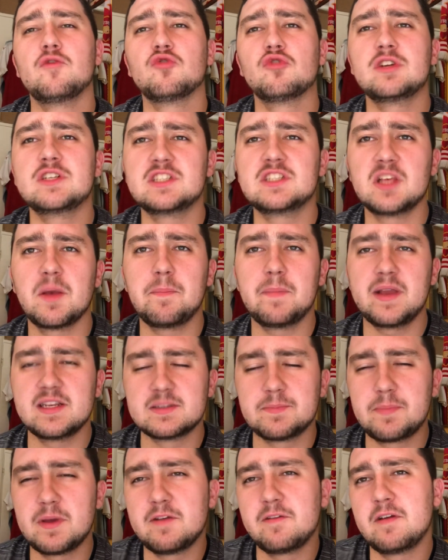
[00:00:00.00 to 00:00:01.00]
already submitted
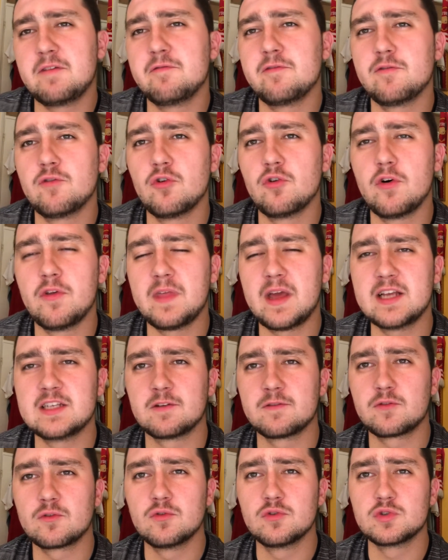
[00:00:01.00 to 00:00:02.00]
to bid him for, and that is
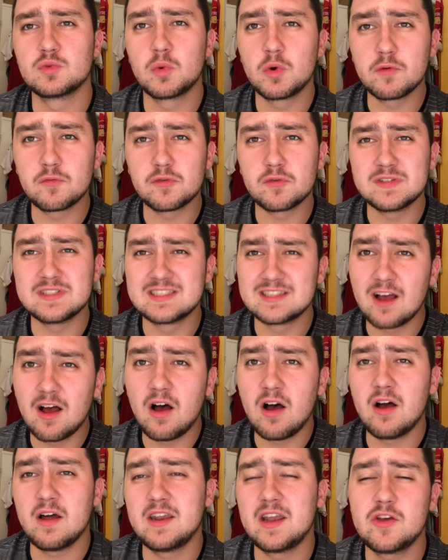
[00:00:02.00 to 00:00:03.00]
of course Wilfred
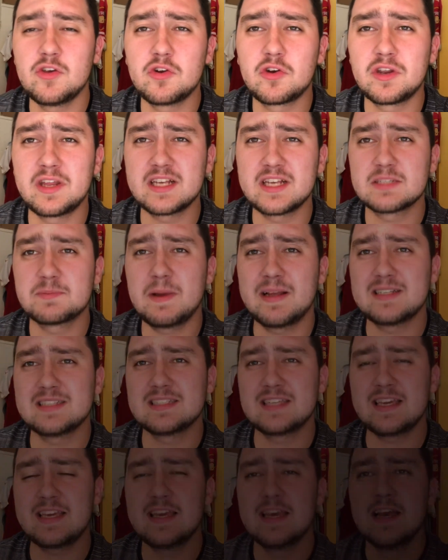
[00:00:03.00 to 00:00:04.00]
Zaha. Now you can expect to
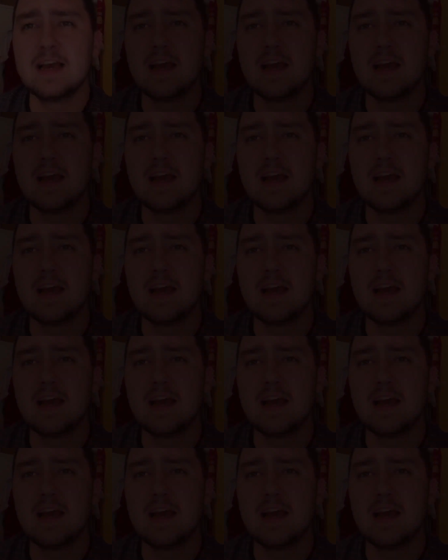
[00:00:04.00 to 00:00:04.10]
see